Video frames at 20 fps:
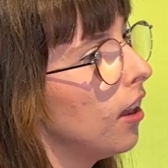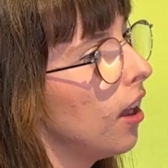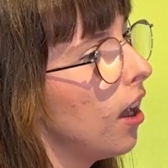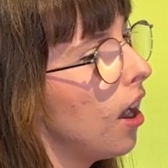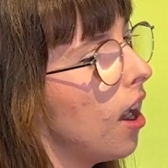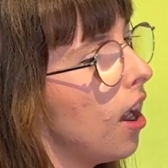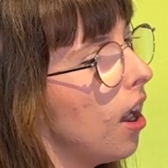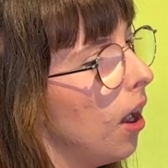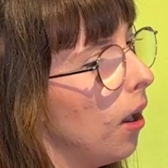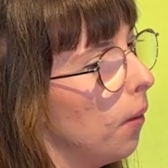
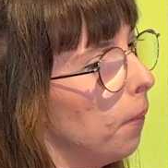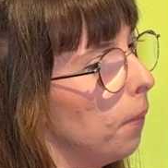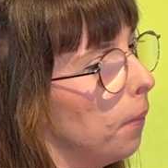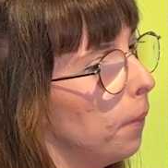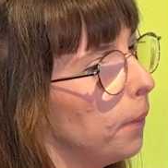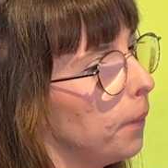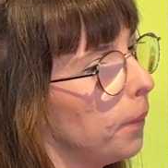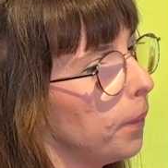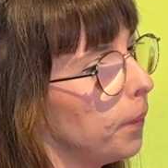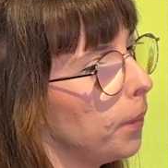
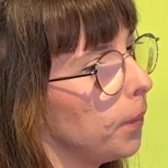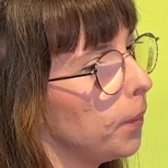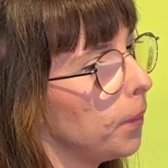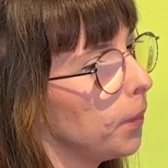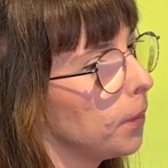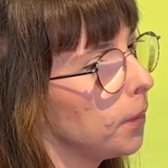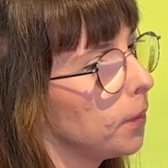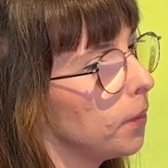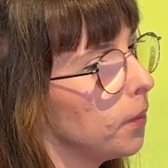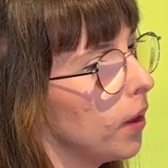
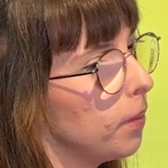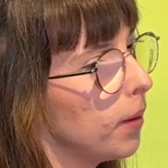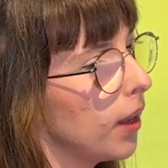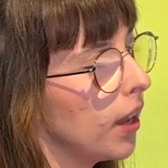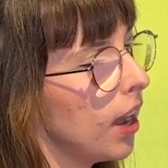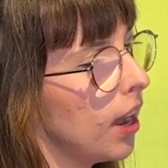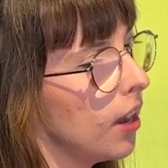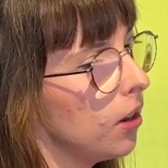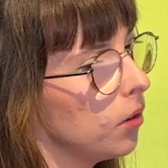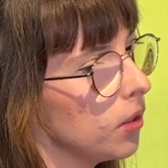
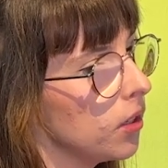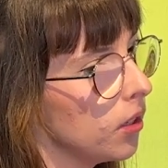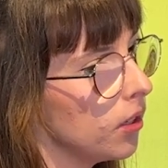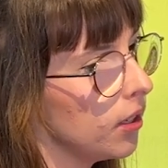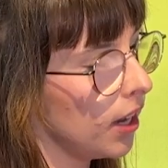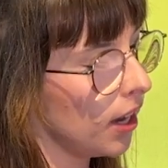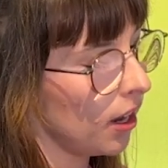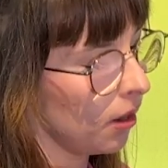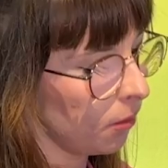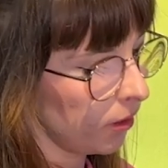But I
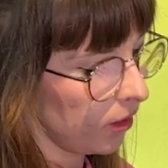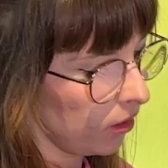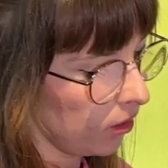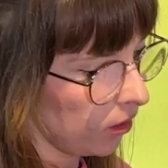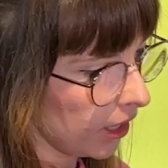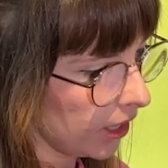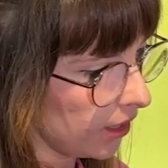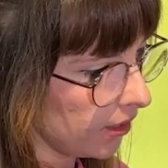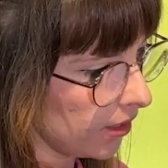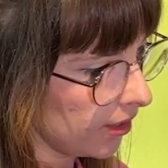also want to
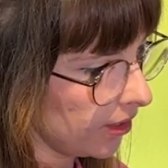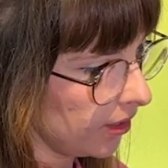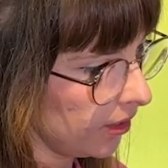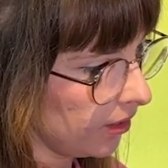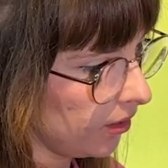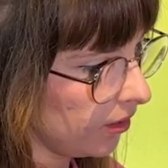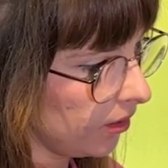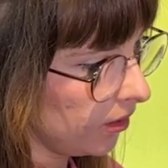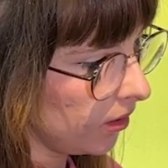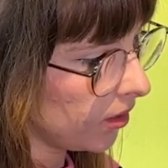look into
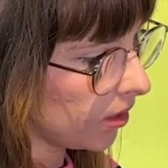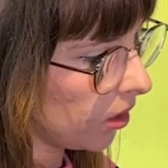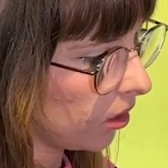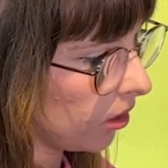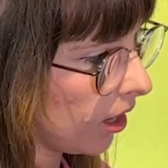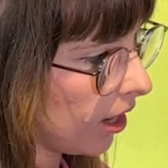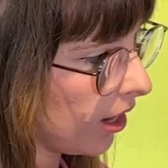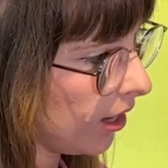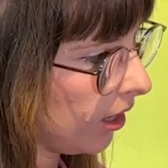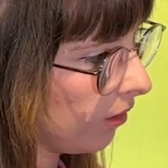
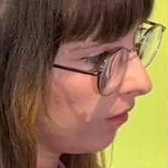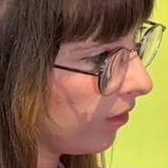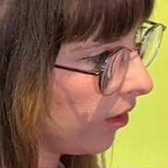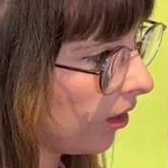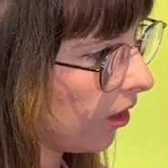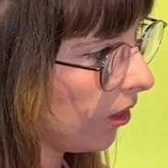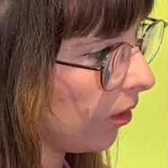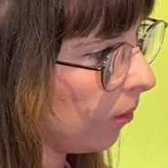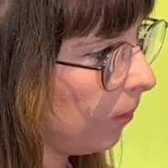songwriting for other